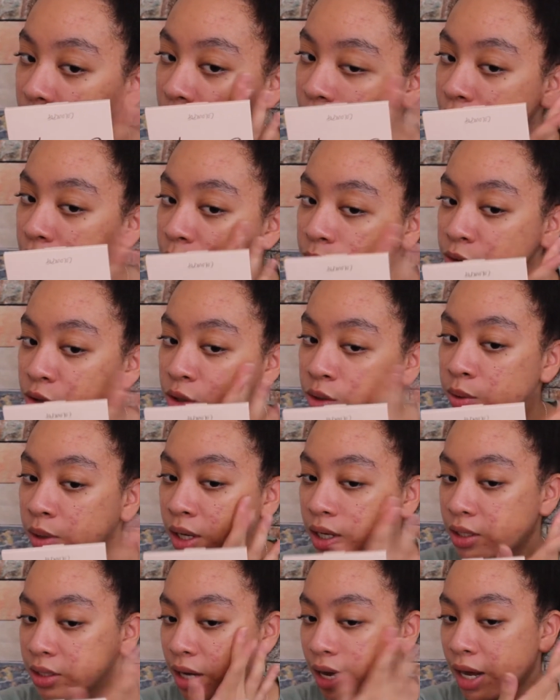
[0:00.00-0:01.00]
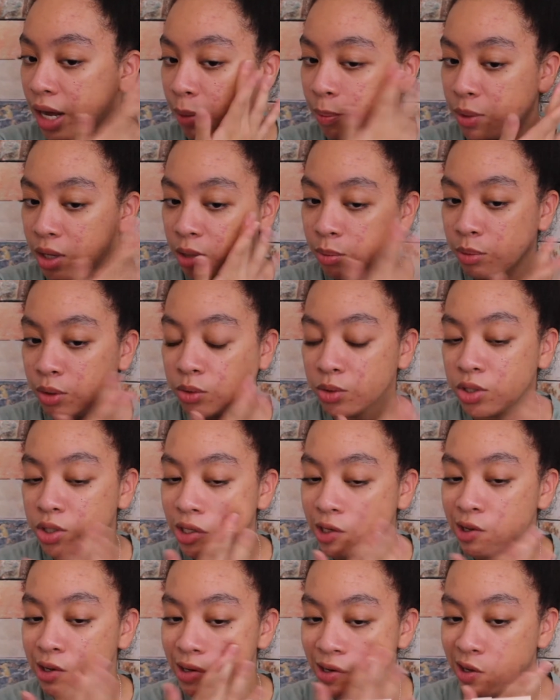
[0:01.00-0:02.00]
if you do a tapping
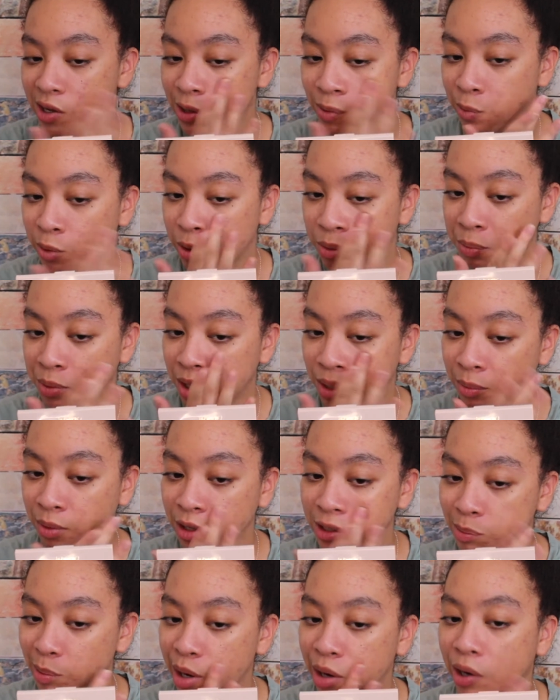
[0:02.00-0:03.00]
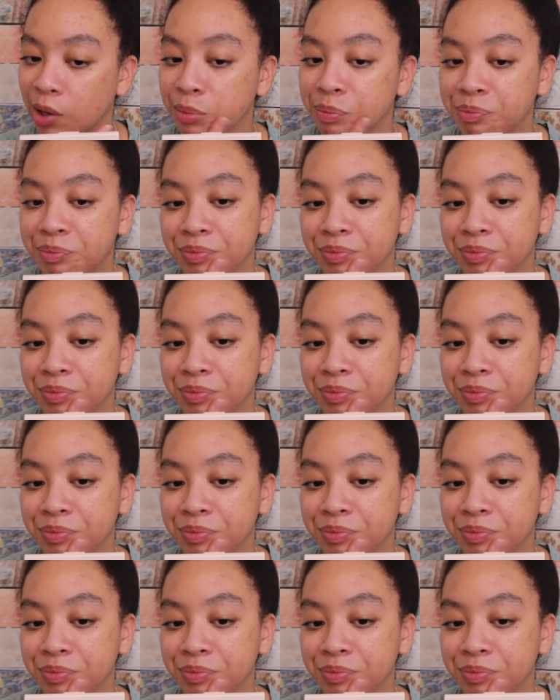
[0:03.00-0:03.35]
motion, it will be much better.